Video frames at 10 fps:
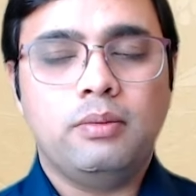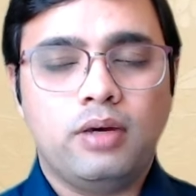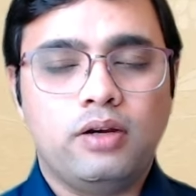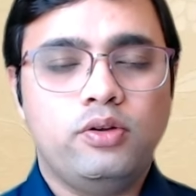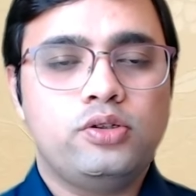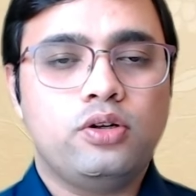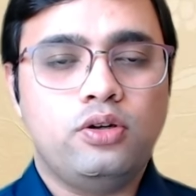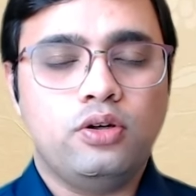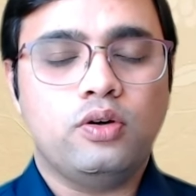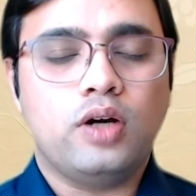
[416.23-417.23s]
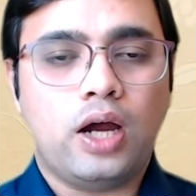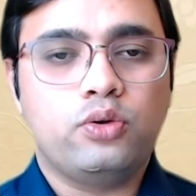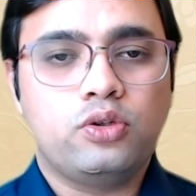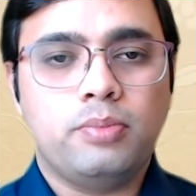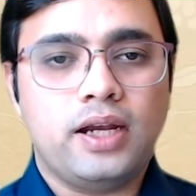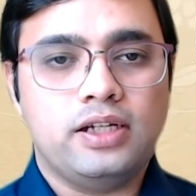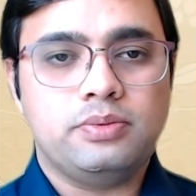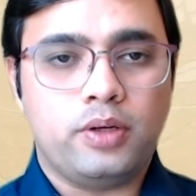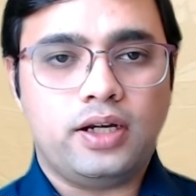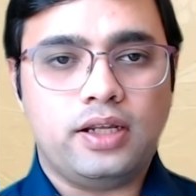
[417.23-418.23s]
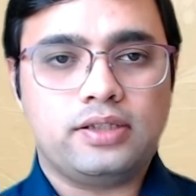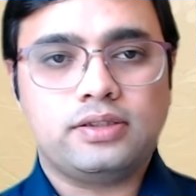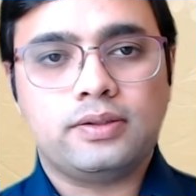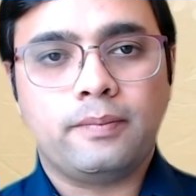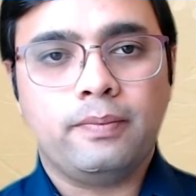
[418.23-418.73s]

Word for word: but you should know how to manage politics.